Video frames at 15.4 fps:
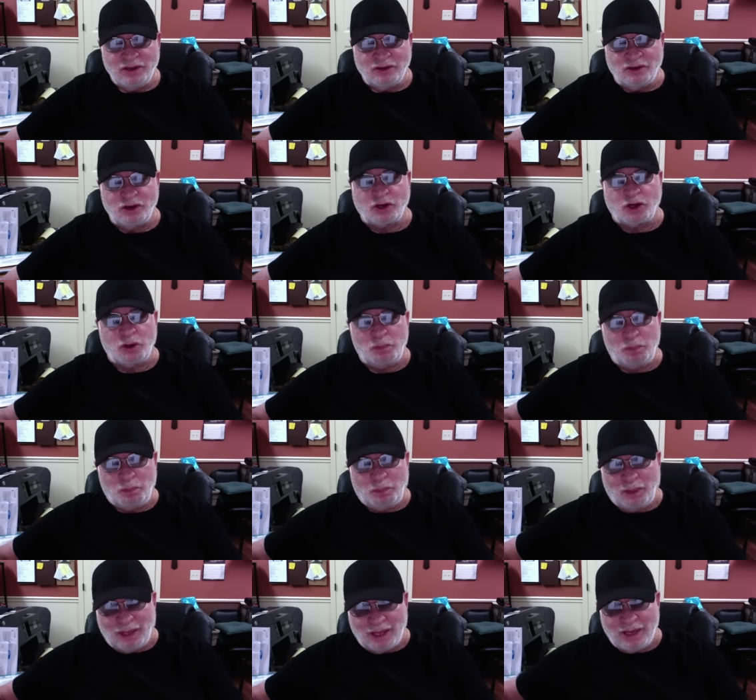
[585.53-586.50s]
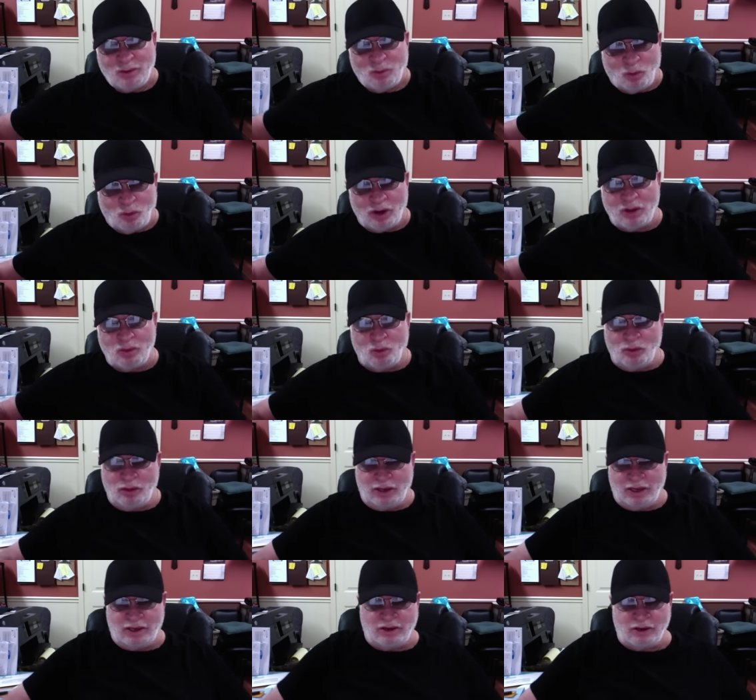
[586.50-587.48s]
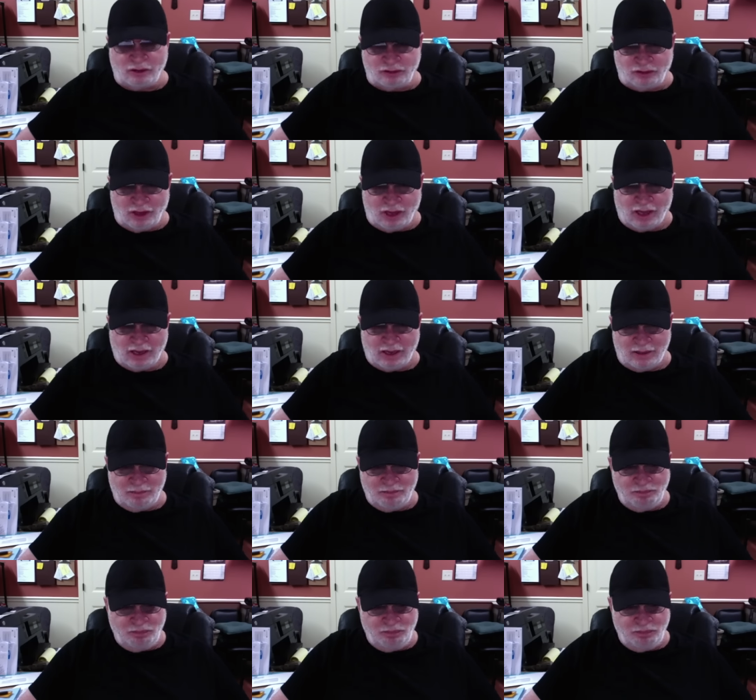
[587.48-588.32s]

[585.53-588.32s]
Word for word: to complete what he wanted to say.